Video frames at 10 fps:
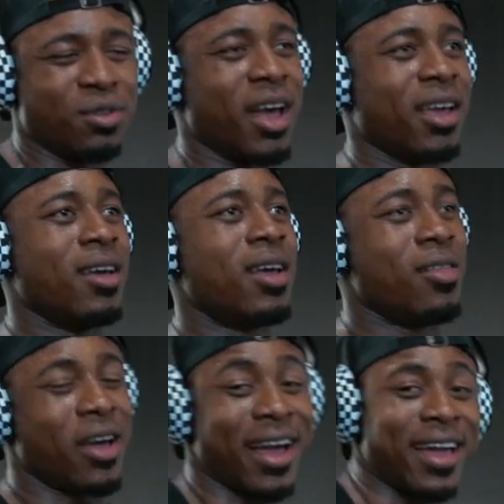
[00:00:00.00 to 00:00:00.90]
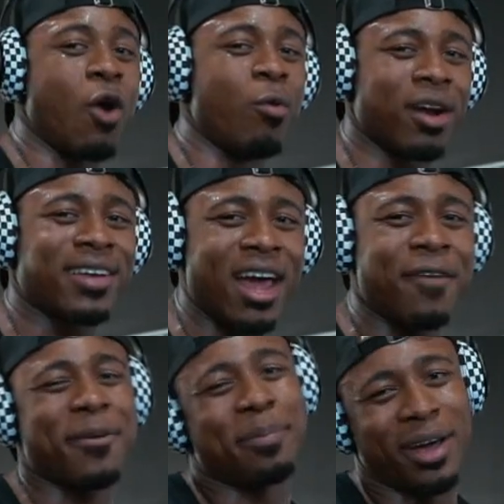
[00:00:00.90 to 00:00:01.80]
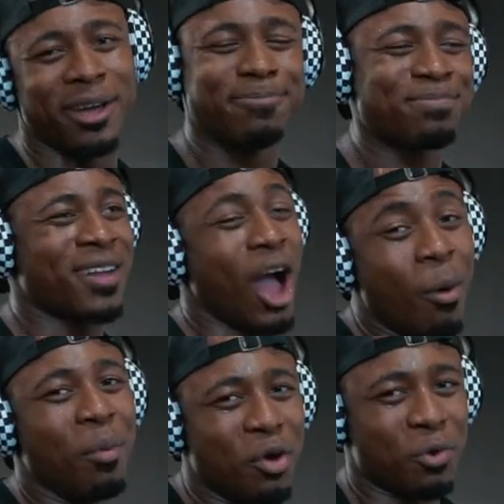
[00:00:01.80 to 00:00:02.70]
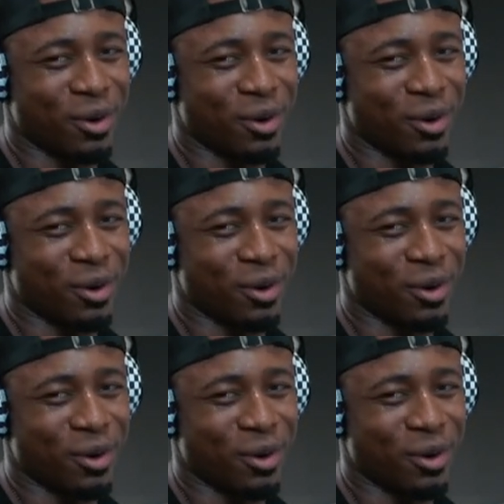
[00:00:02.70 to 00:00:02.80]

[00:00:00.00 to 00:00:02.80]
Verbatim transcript: too light. Like I got work out of it, but I want more